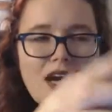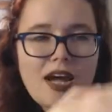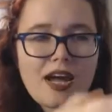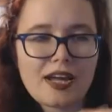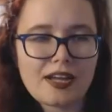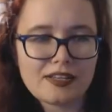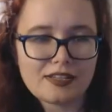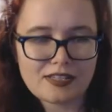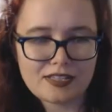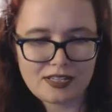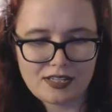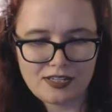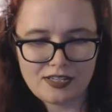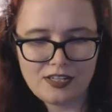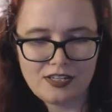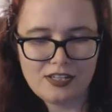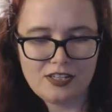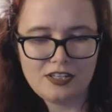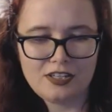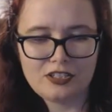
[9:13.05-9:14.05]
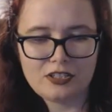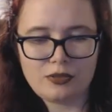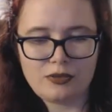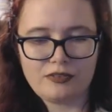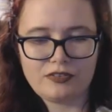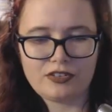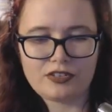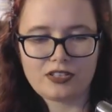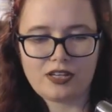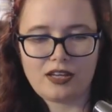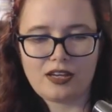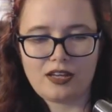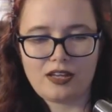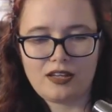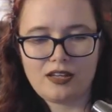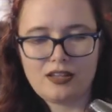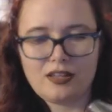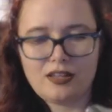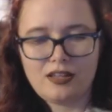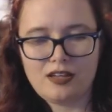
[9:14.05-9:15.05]
ties. So we've just got
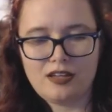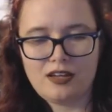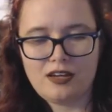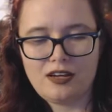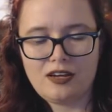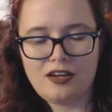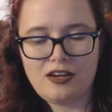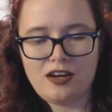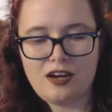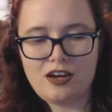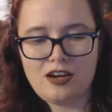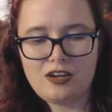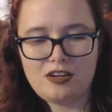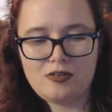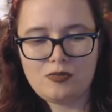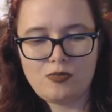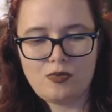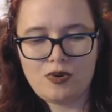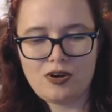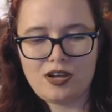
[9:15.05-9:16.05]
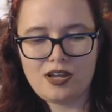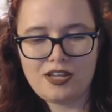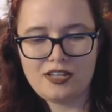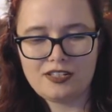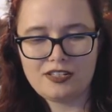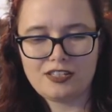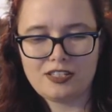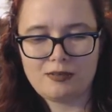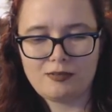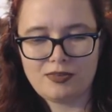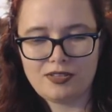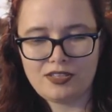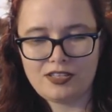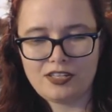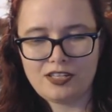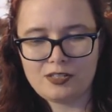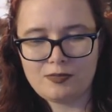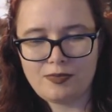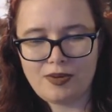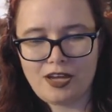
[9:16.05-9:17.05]
to unwind some of
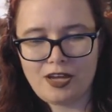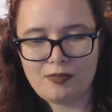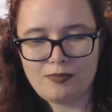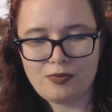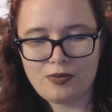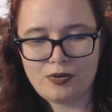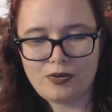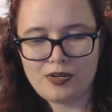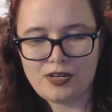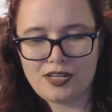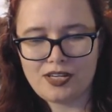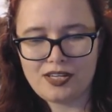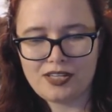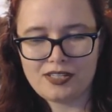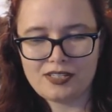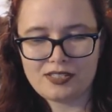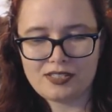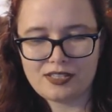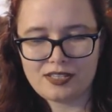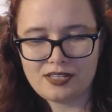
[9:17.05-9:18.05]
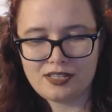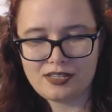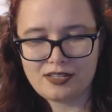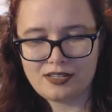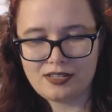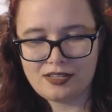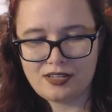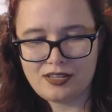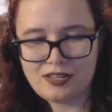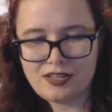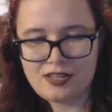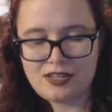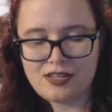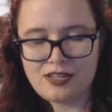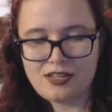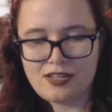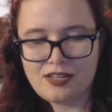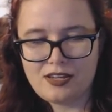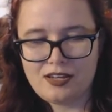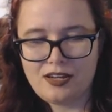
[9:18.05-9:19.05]
these bad boys.
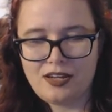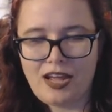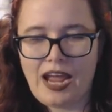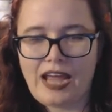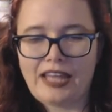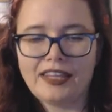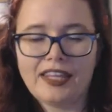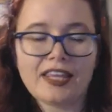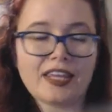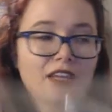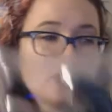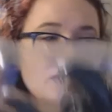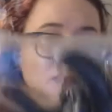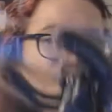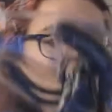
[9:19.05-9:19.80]
And, like,